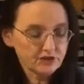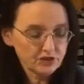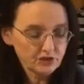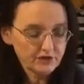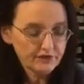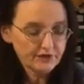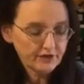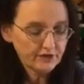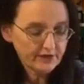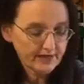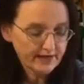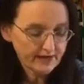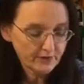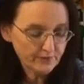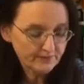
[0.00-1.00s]
done there
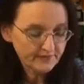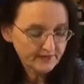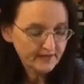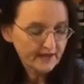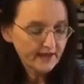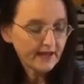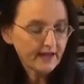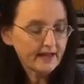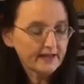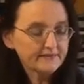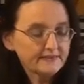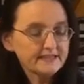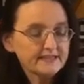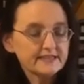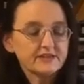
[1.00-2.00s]
now, and
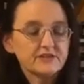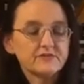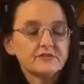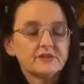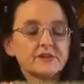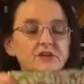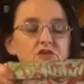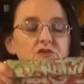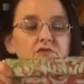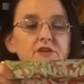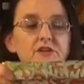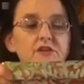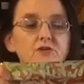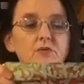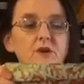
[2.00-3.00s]
that's it, the finished
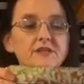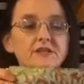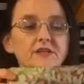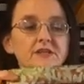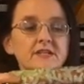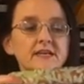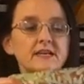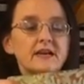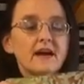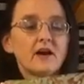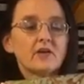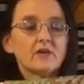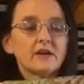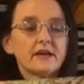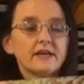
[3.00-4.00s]
product.
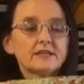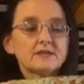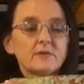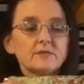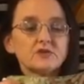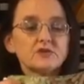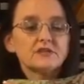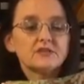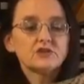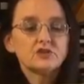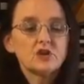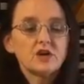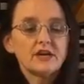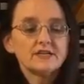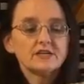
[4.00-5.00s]
Okay, so maybe just to
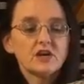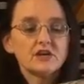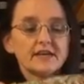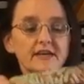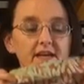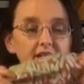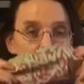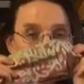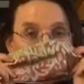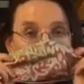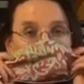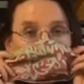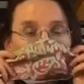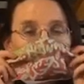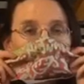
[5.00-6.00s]
try it on again there
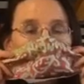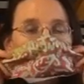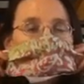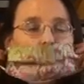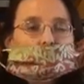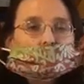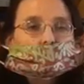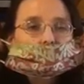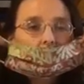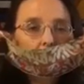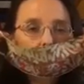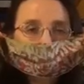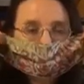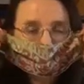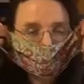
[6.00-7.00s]
for you,
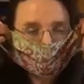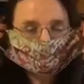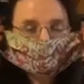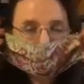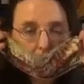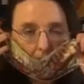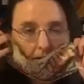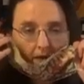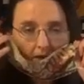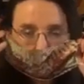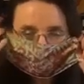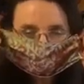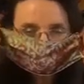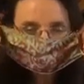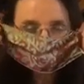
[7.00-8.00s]
over the
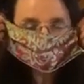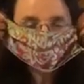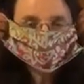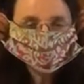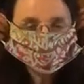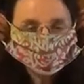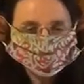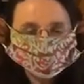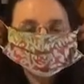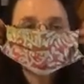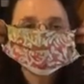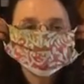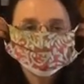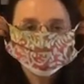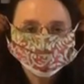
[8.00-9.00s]
ears,
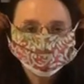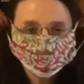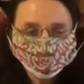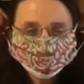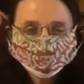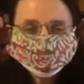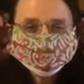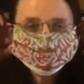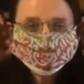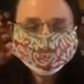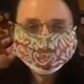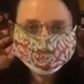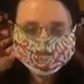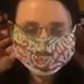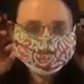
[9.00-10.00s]

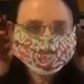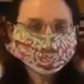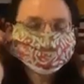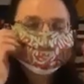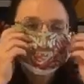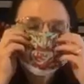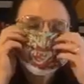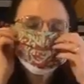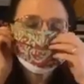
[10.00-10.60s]
again, yeah,